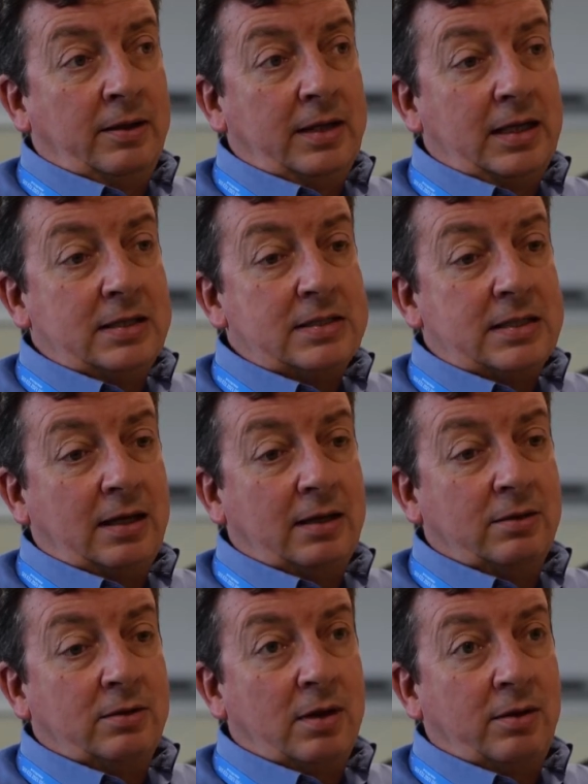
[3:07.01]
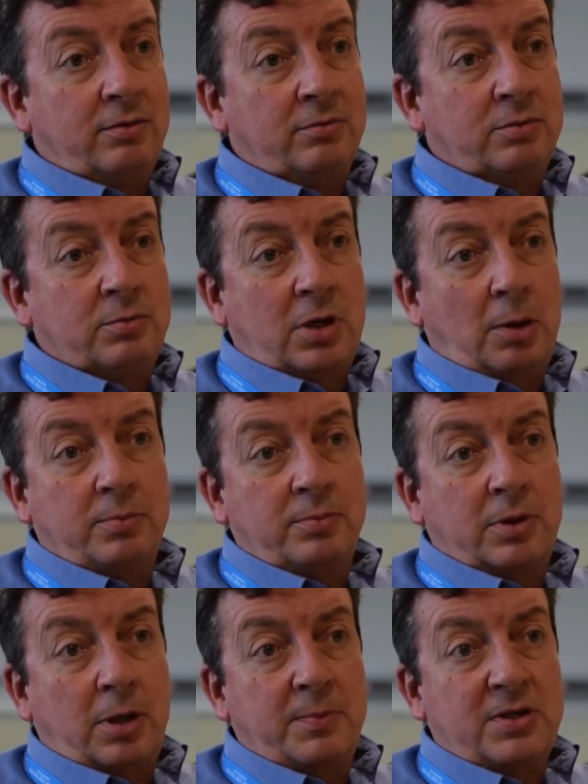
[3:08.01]
the internet, and
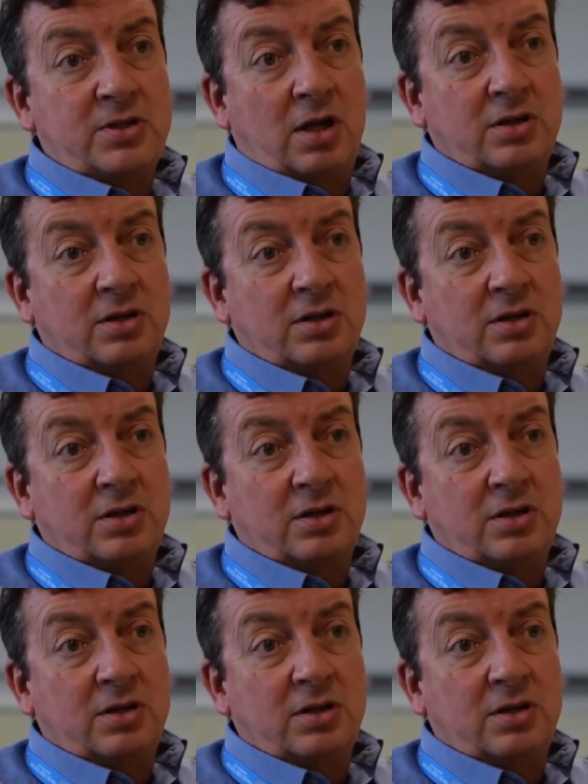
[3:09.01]
companies